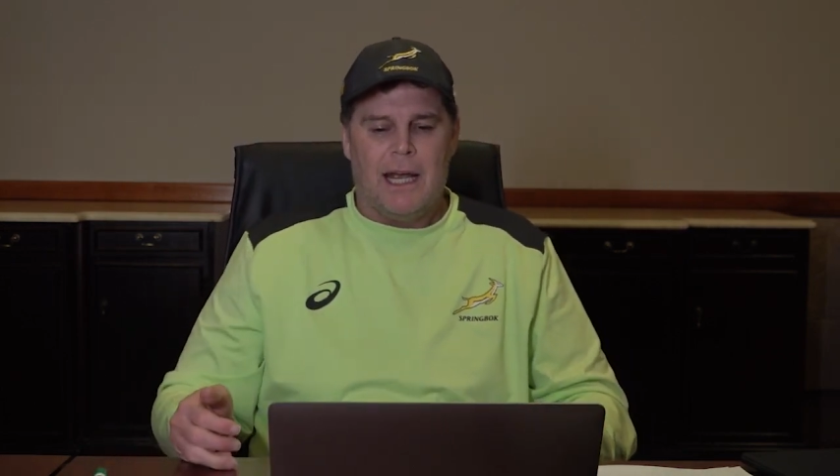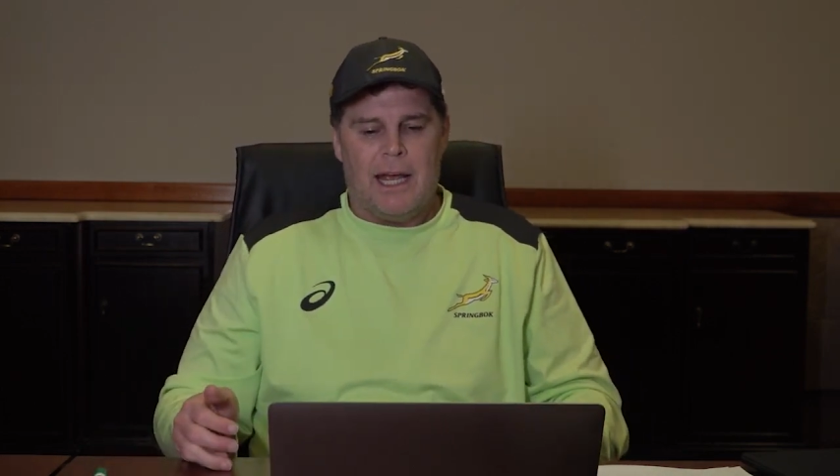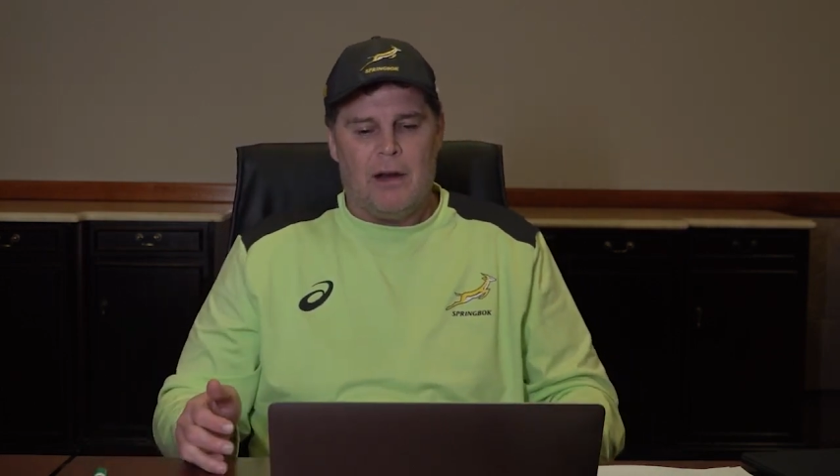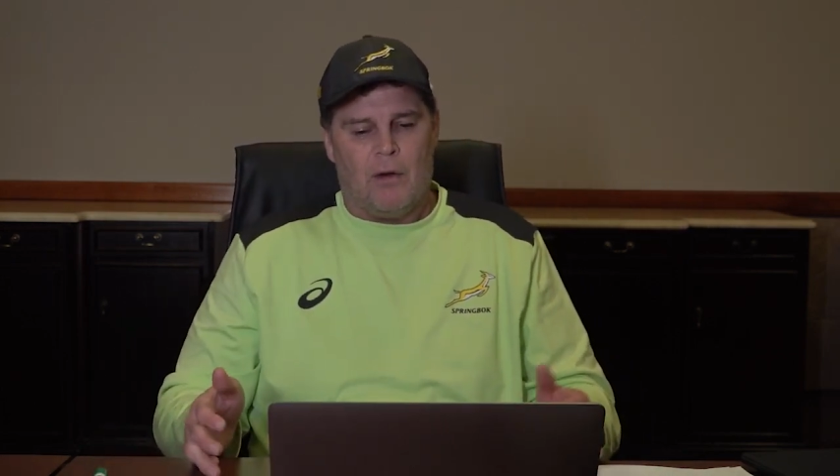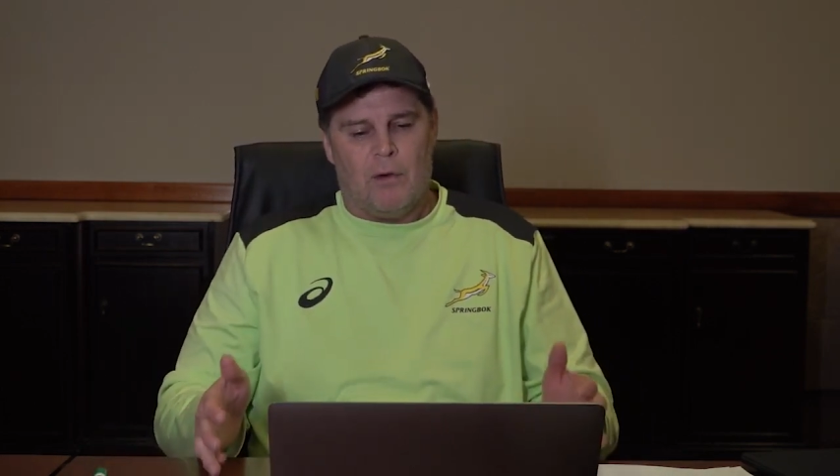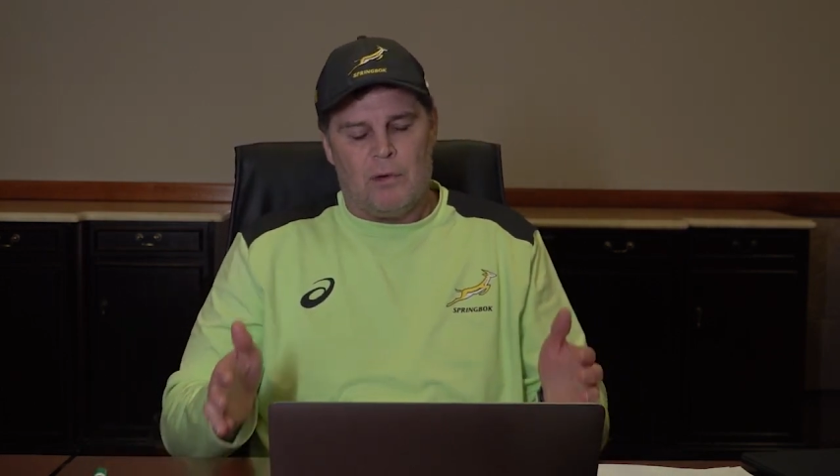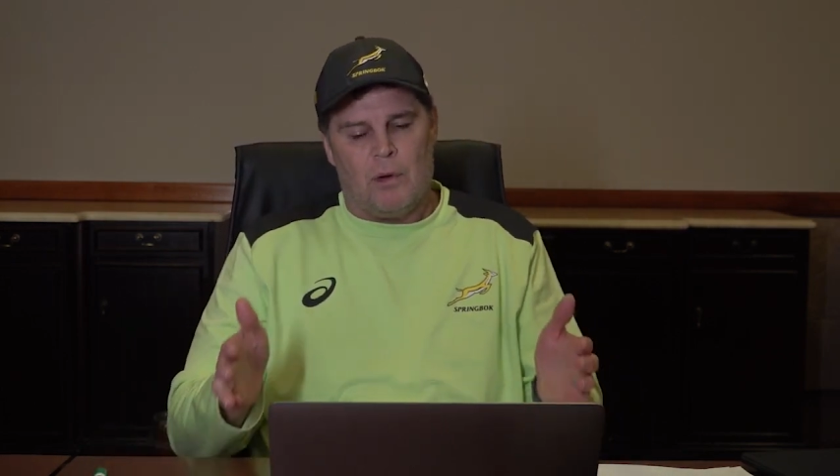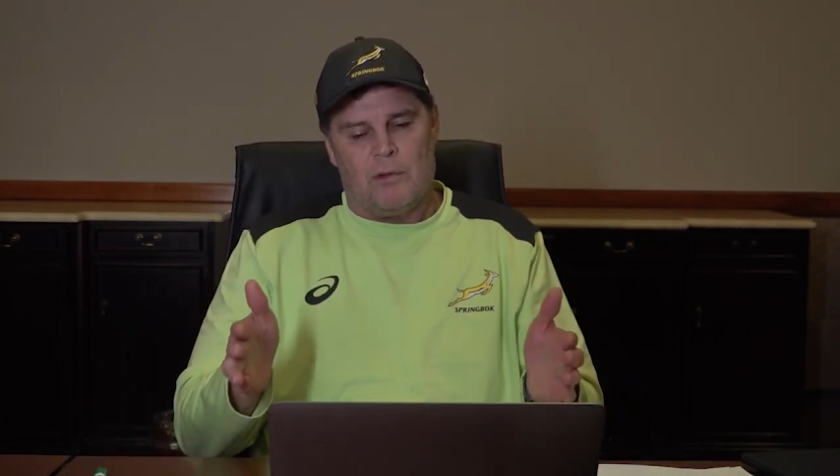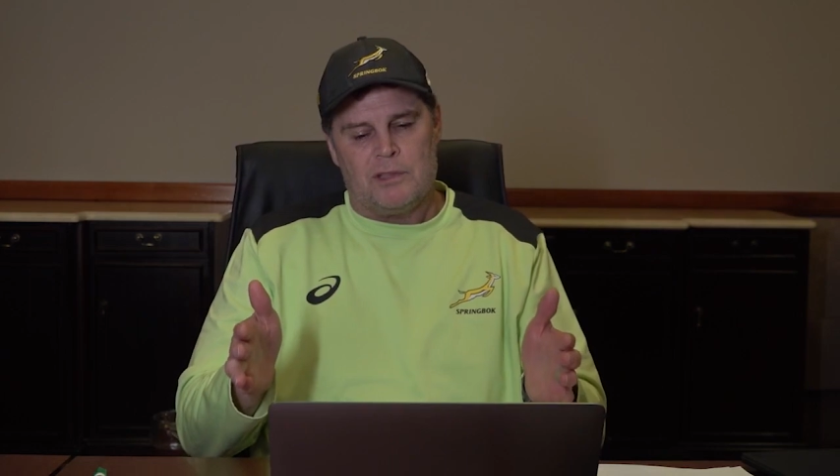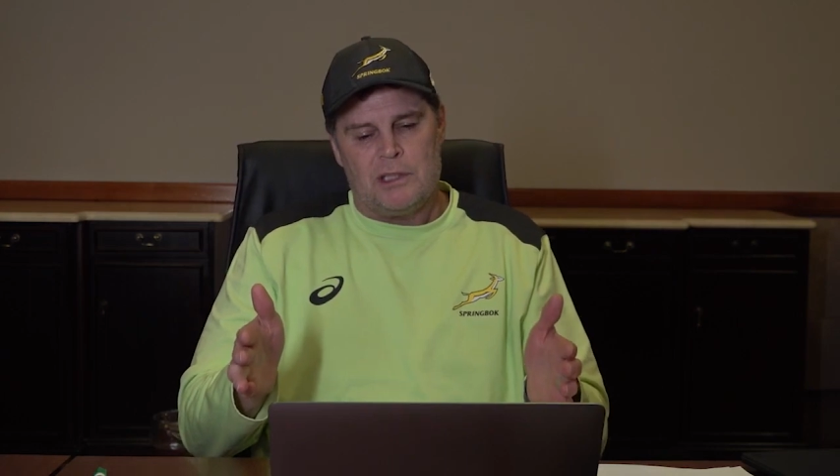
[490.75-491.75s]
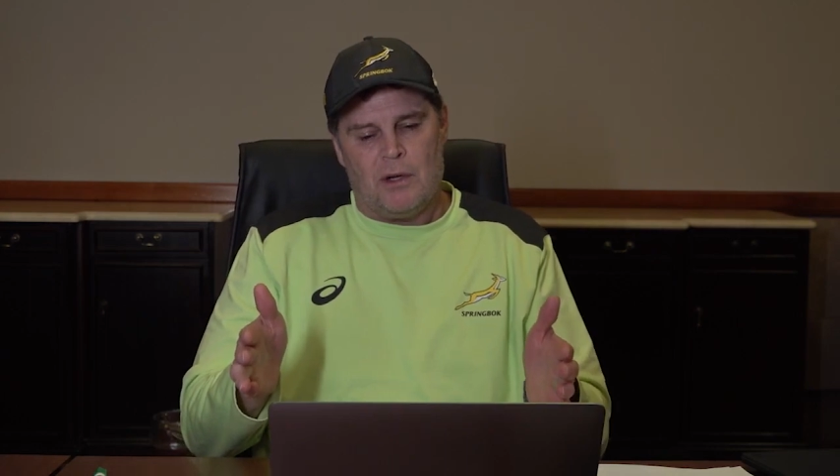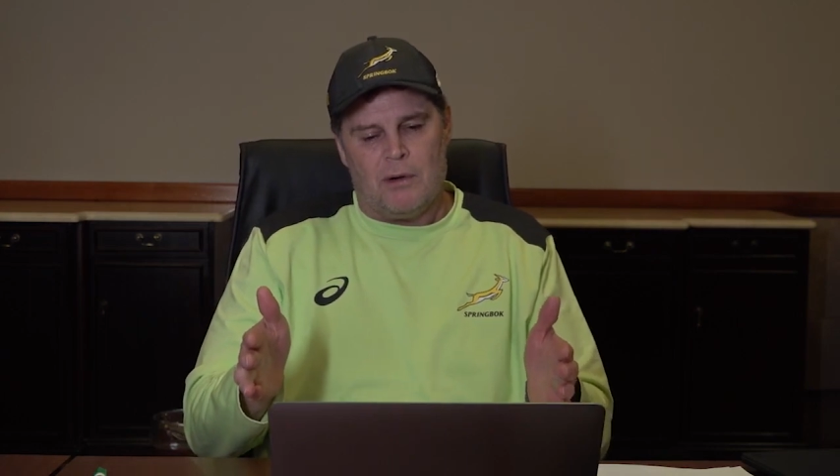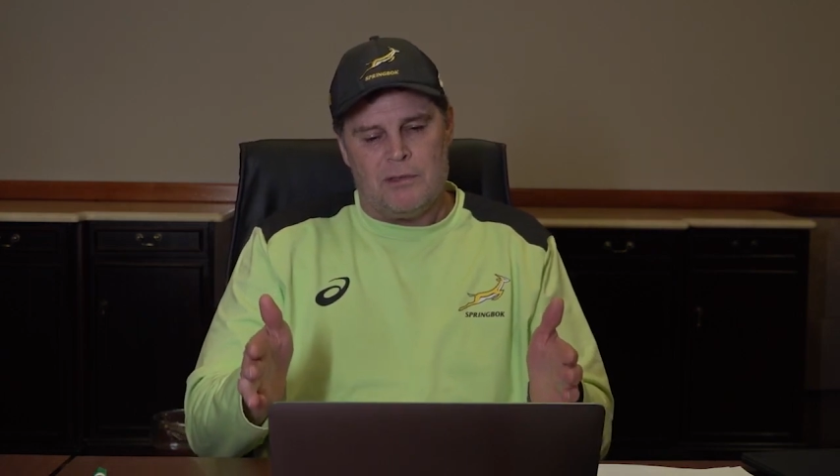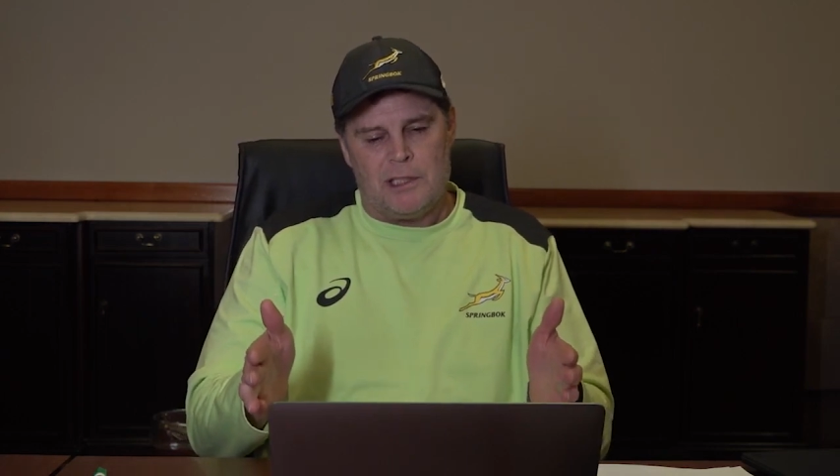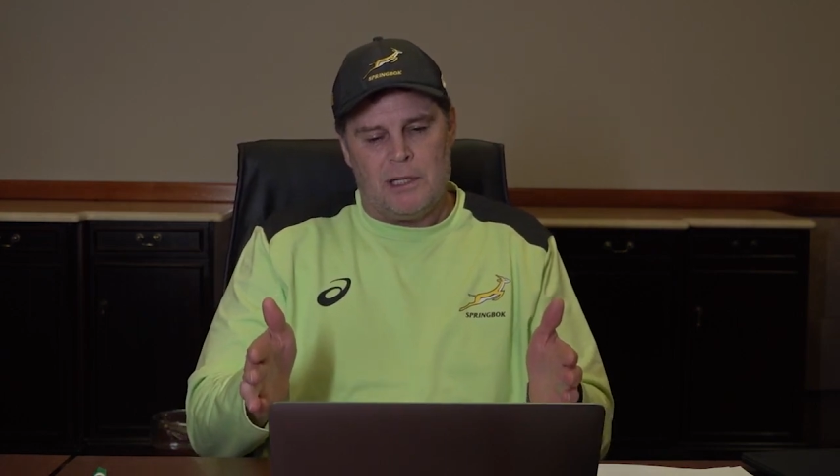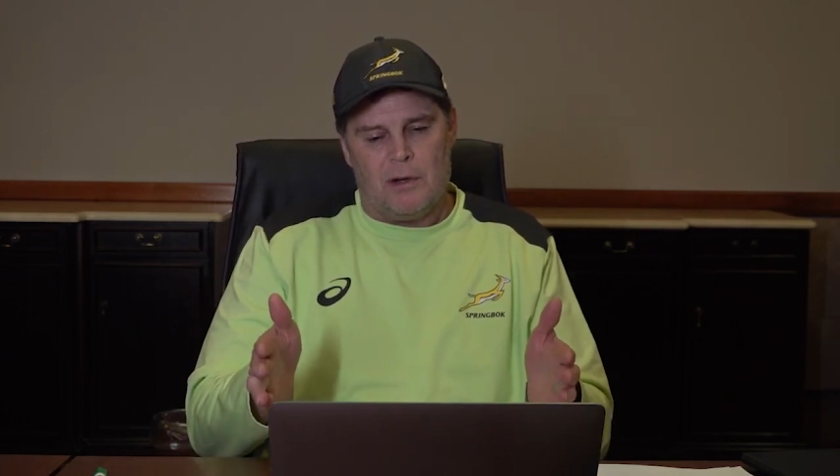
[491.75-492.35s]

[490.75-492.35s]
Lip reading: and obviously